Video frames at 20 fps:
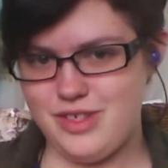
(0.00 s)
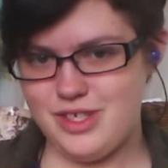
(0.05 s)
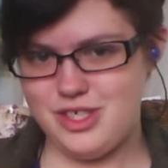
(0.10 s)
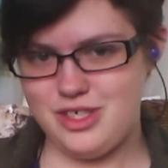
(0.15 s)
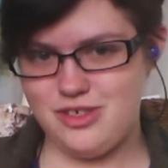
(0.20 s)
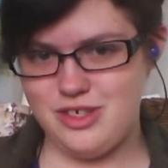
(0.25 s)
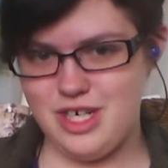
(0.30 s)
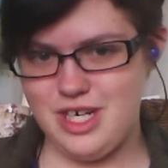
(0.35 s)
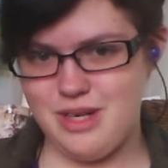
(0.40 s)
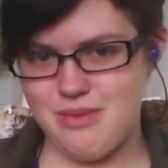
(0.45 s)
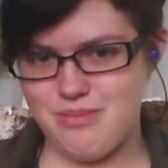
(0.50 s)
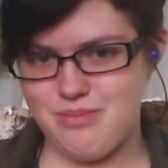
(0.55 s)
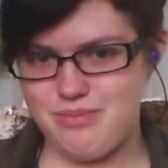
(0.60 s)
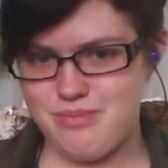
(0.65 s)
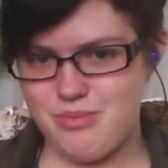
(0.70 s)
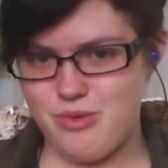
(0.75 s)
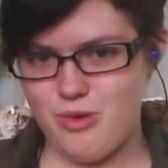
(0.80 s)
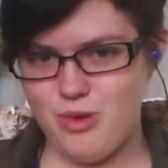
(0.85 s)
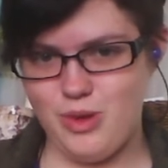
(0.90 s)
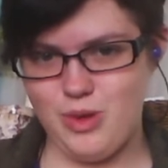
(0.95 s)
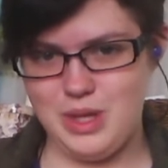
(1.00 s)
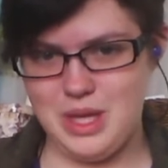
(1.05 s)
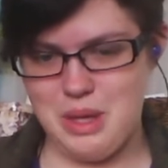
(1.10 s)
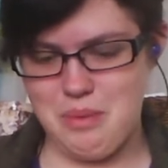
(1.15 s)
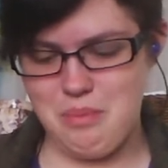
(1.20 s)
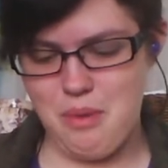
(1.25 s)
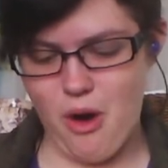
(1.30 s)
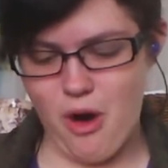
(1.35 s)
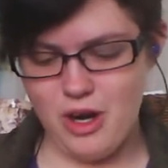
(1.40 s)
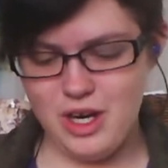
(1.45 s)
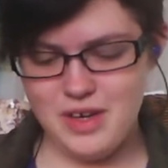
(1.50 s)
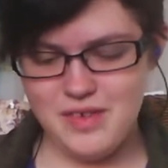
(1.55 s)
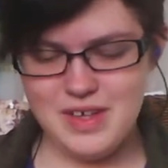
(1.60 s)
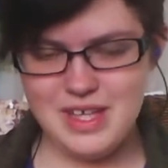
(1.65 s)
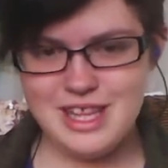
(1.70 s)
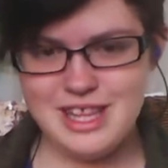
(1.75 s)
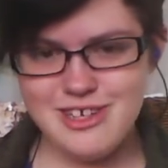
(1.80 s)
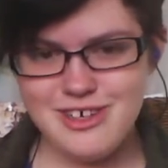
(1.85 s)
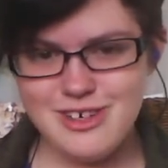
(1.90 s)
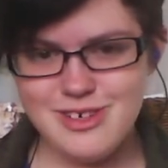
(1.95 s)
string and pull only part of
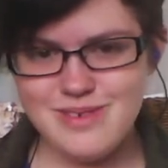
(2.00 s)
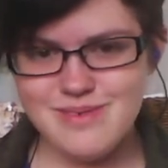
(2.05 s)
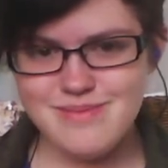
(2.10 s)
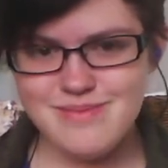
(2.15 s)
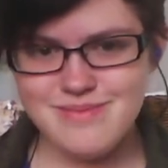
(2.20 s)
it through.